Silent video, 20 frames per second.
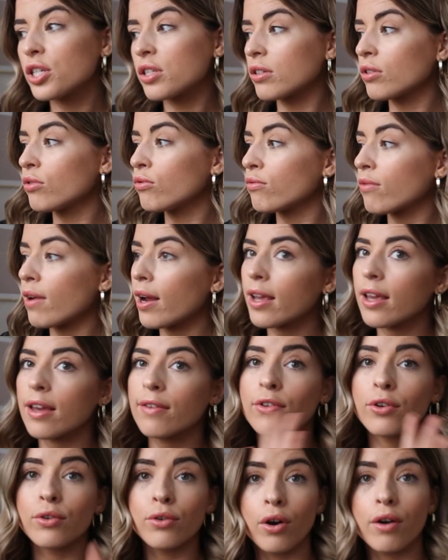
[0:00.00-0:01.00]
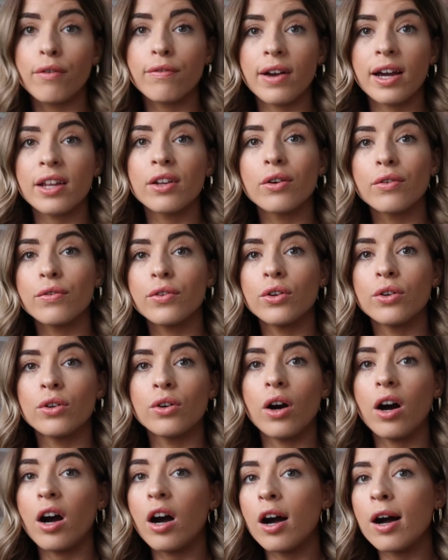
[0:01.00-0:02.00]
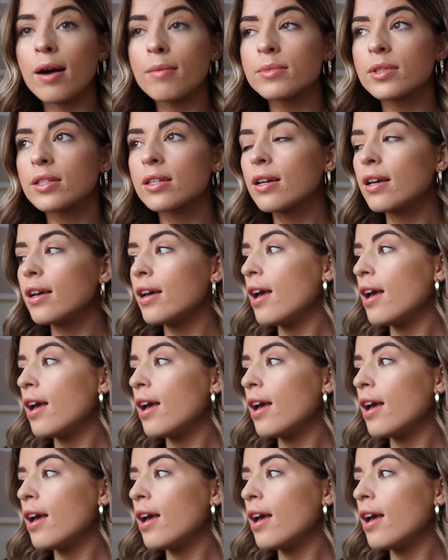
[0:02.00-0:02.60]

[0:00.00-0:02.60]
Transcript: is great if you're not a fan of your arms.